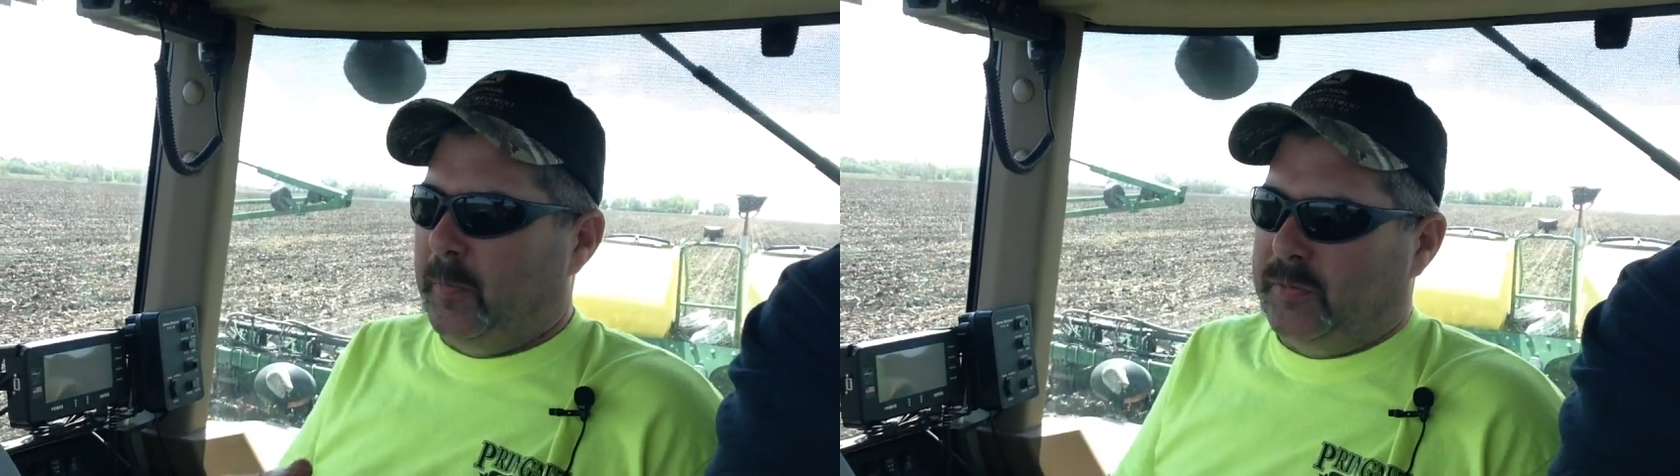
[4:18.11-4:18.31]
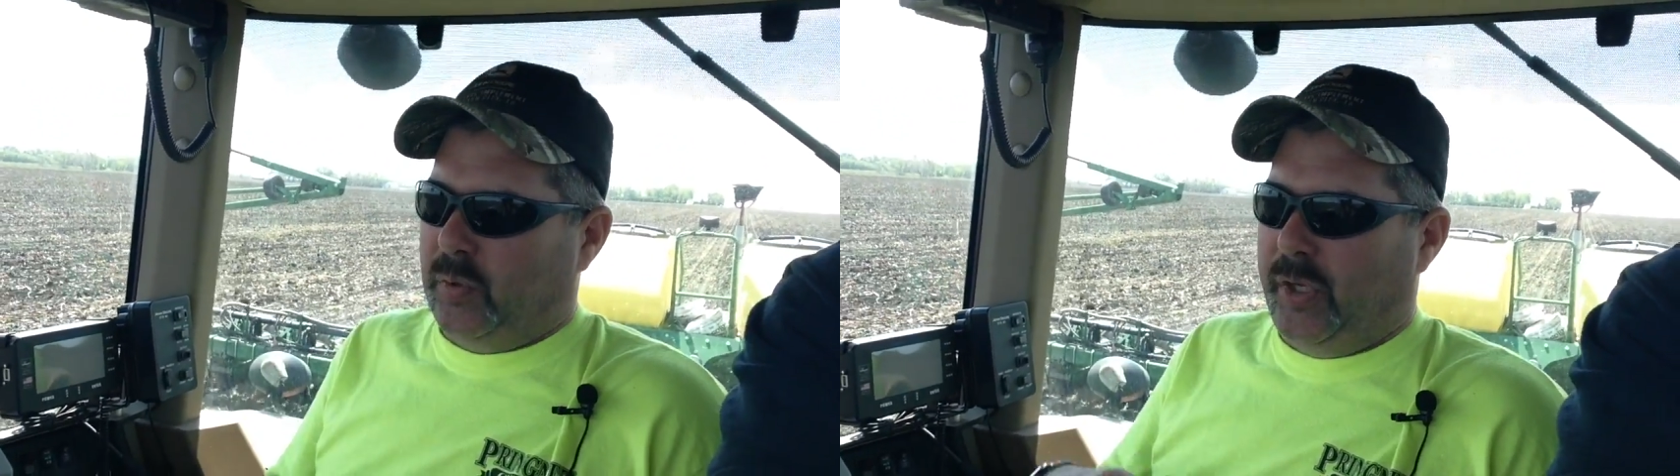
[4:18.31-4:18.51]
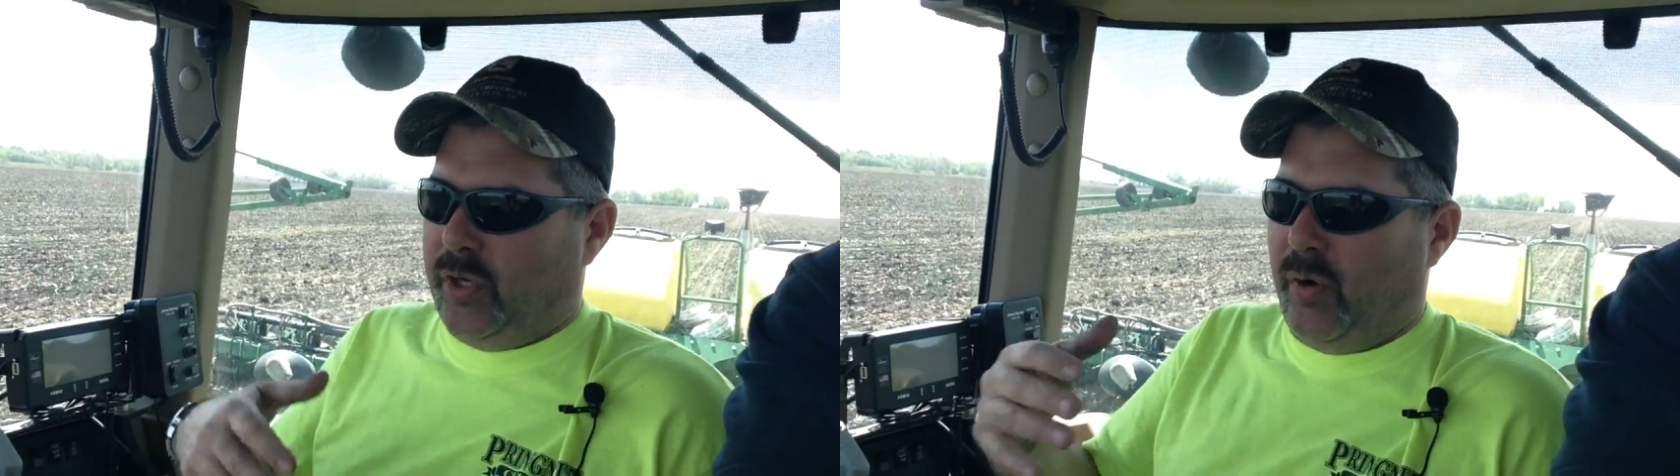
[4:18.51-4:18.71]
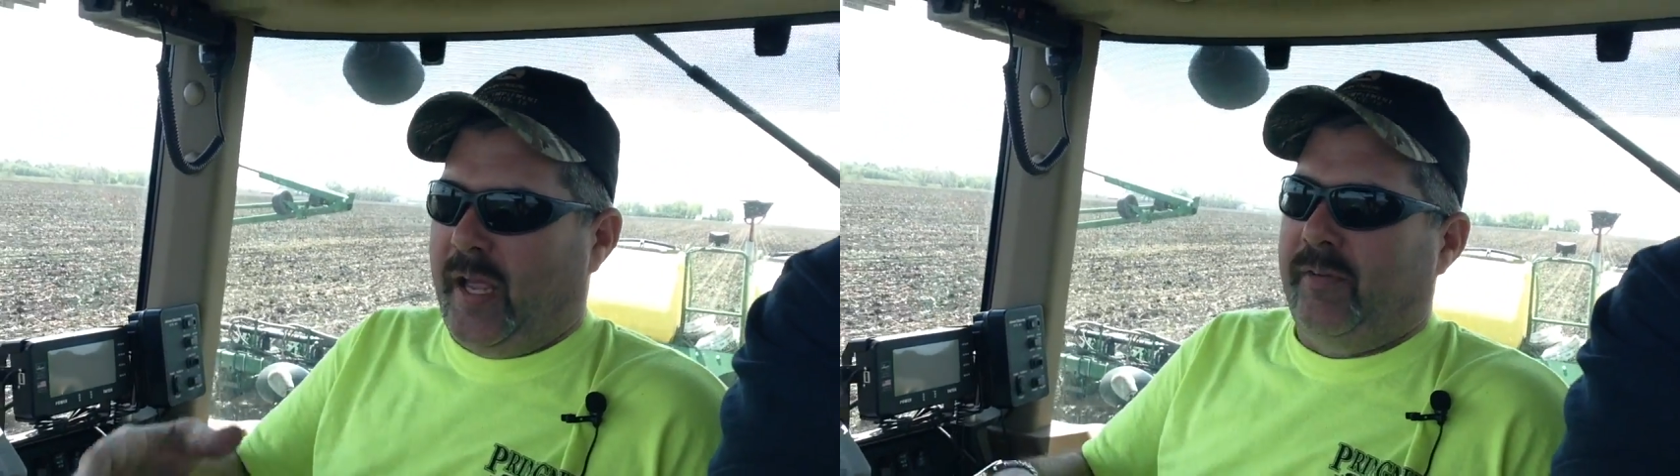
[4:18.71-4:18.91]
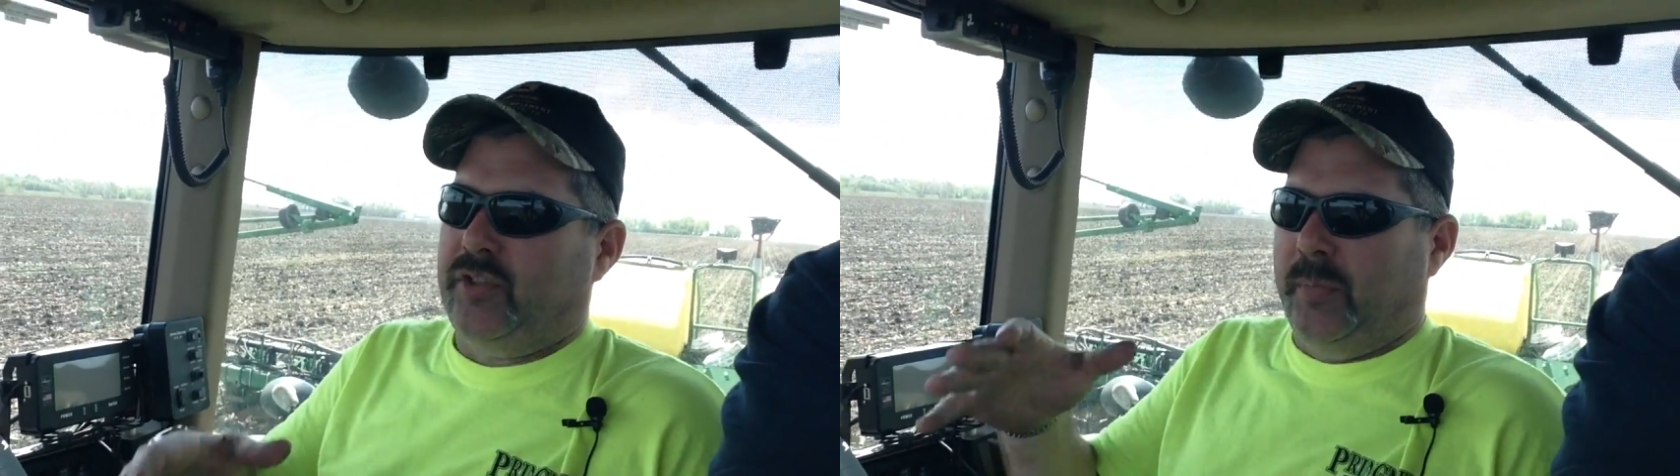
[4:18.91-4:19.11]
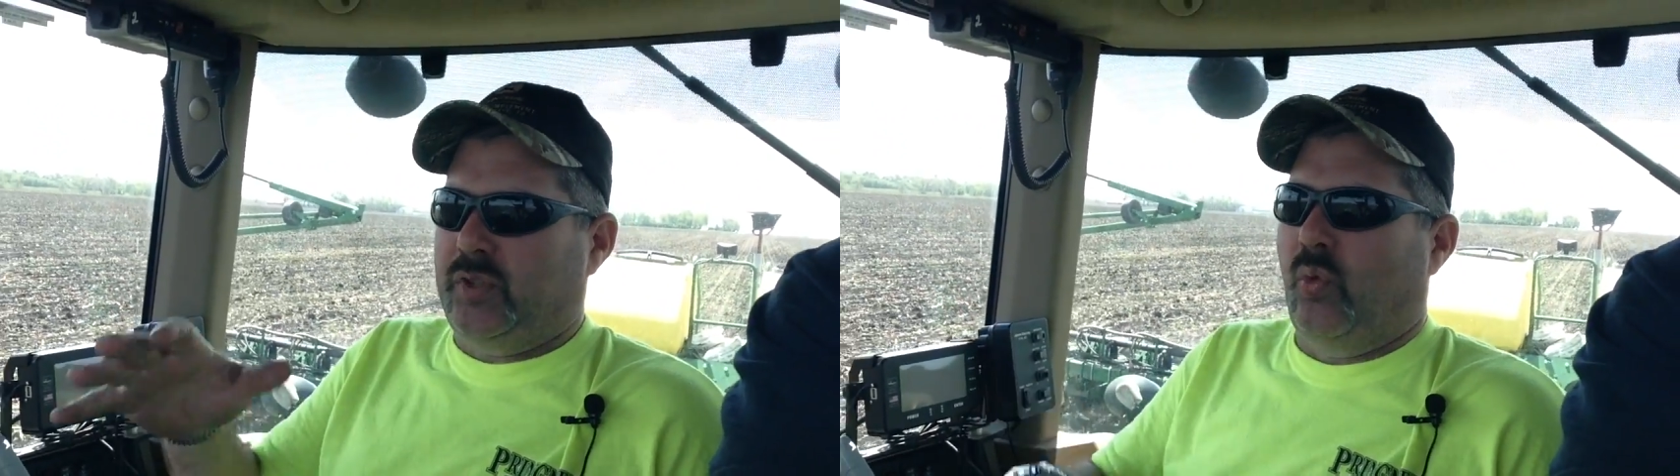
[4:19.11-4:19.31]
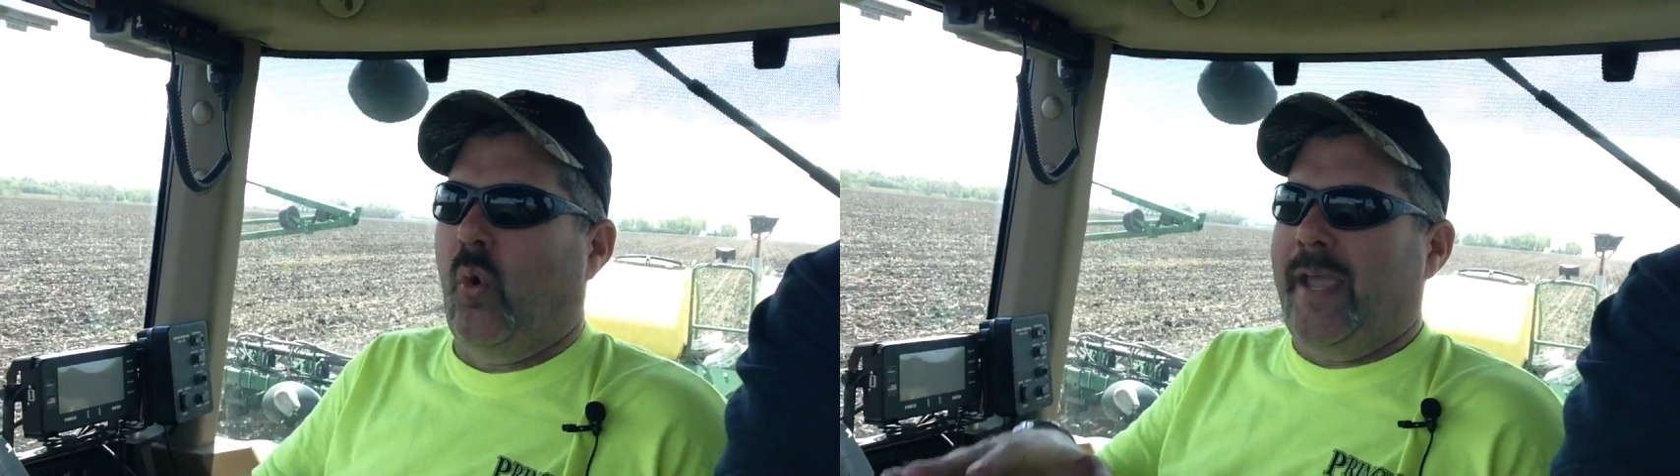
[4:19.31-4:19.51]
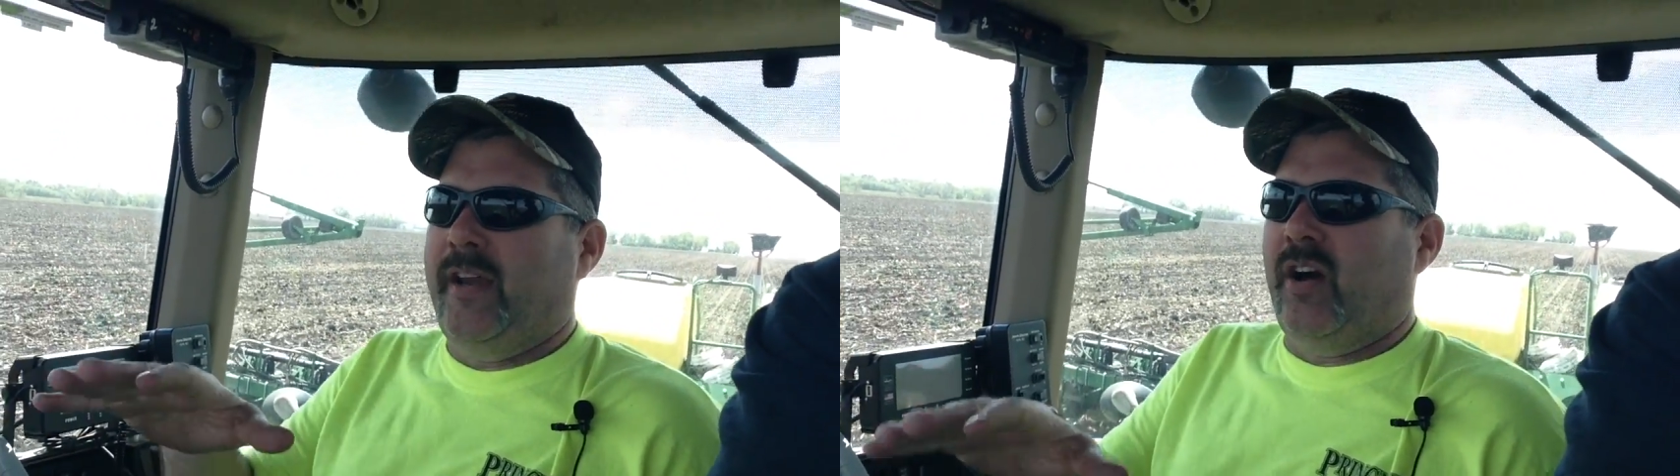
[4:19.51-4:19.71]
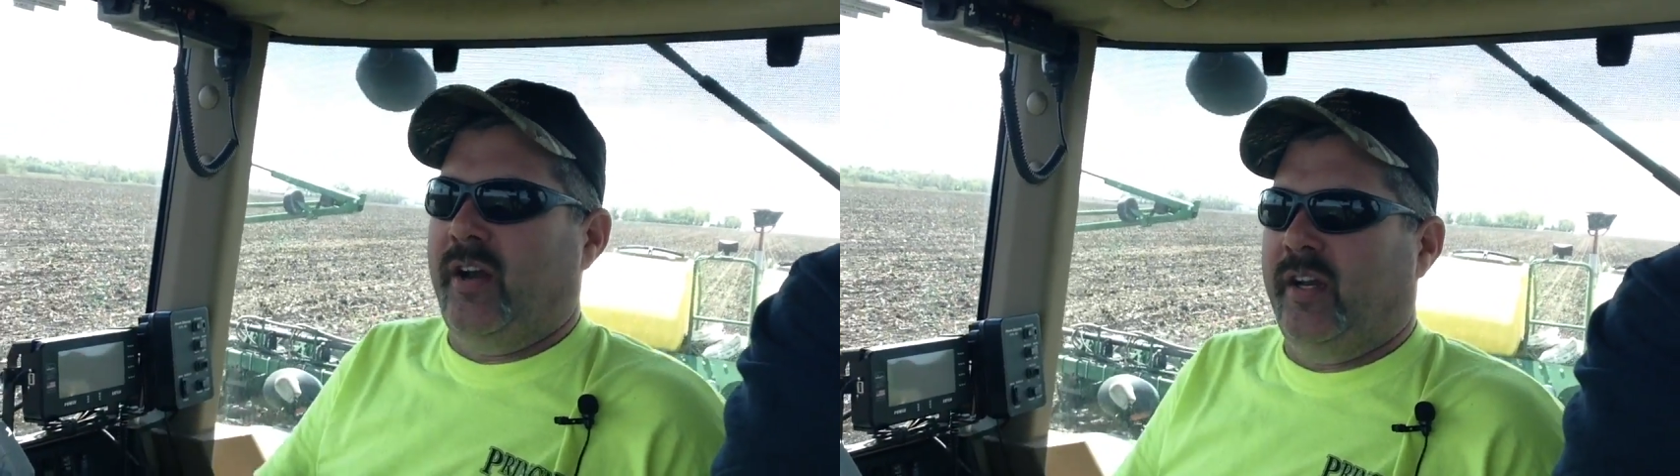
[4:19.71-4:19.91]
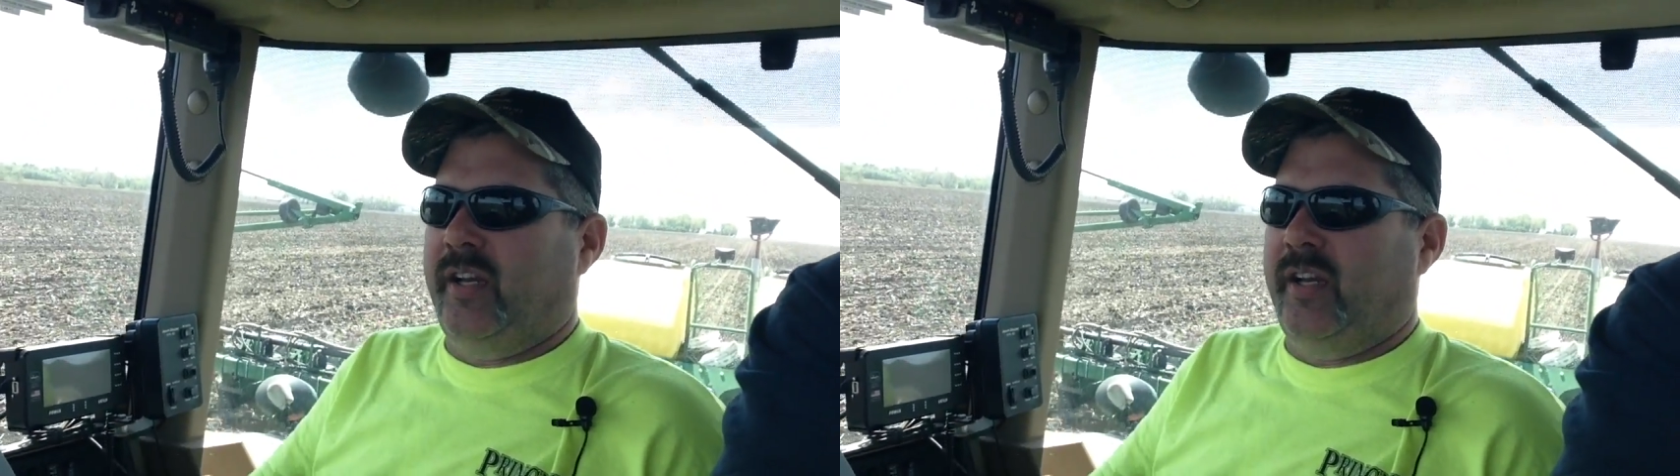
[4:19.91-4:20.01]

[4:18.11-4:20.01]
so you don't have so much weight on it.